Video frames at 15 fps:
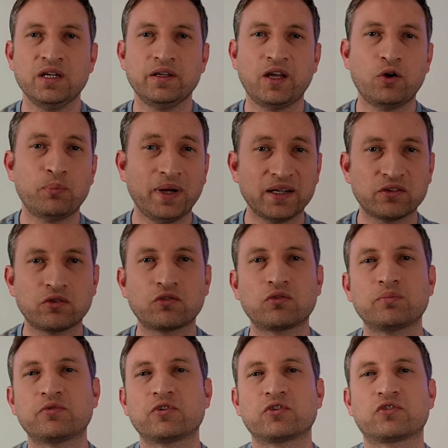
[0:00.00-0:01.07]
Now back to
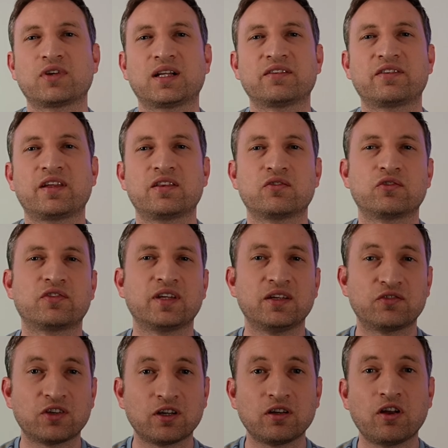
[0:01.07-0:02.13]
some functionality that
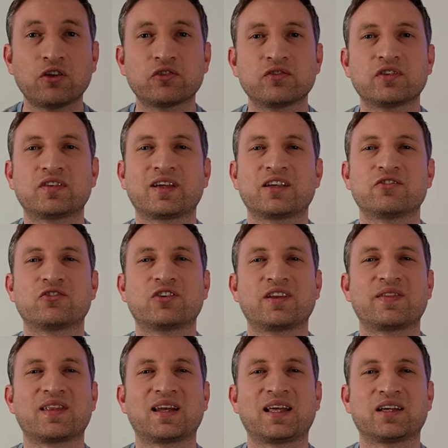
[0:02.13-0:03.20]
received a lot of attention
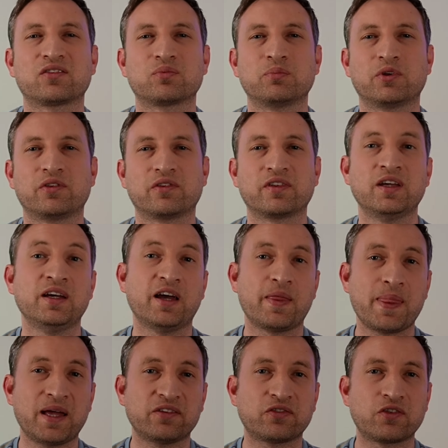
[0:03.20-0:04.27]
in the last month,
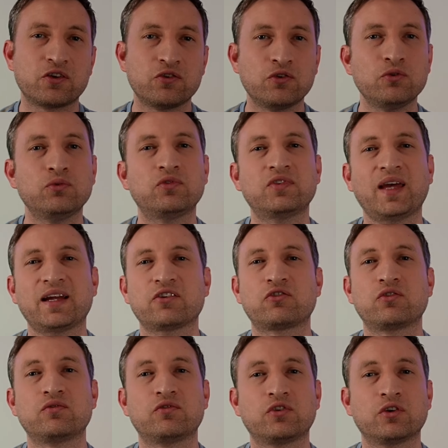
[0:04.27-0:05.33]
and that's the new
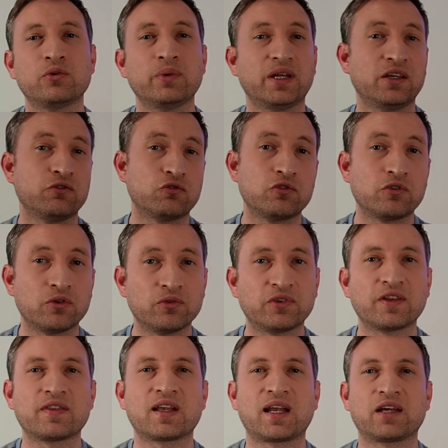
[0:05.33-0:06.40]
section view
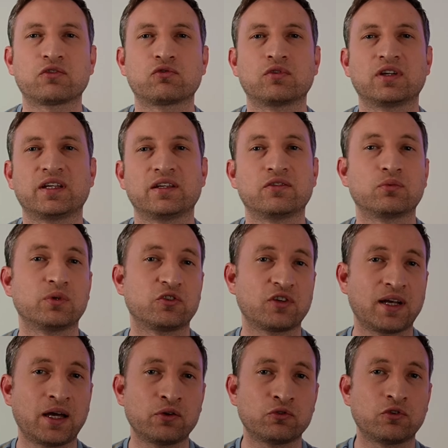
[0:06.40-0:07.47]
introduced in the last release, which
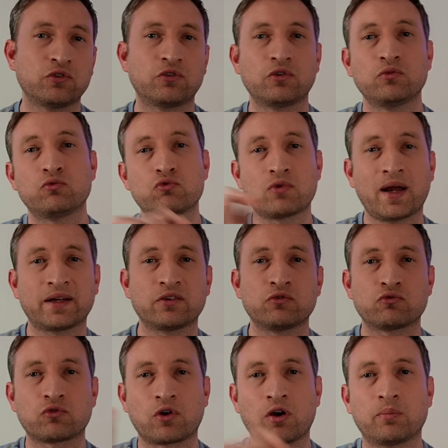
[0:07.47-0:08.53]
allows you to drag
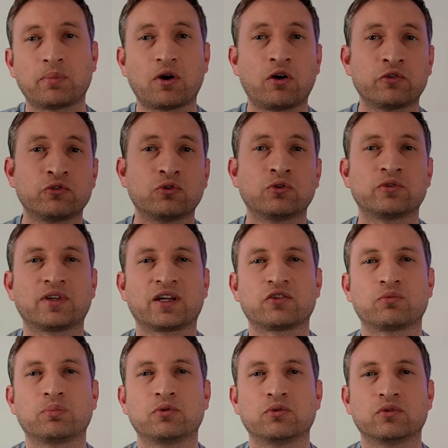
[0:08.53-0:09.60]
and drop on your
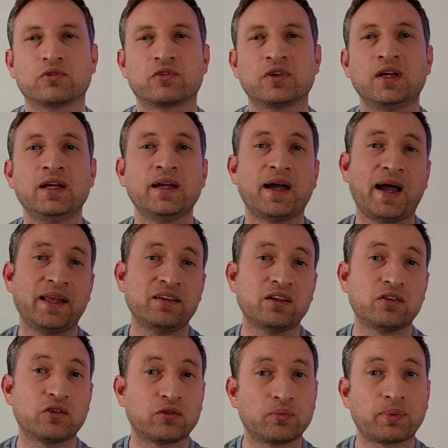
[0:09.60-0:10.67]
dashboards, and
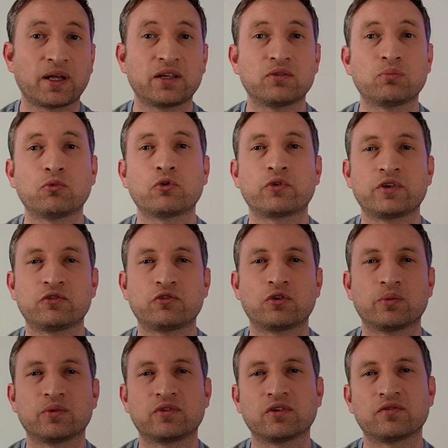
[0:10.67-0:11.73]
it displays more
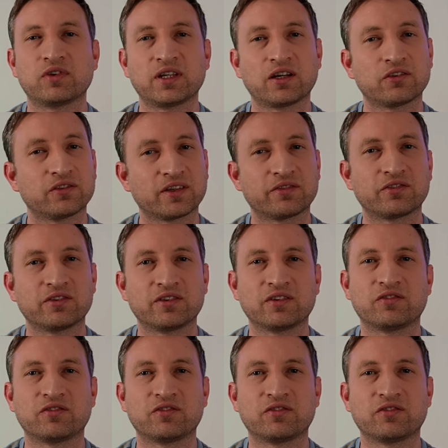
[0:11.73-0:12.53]
intuitively on different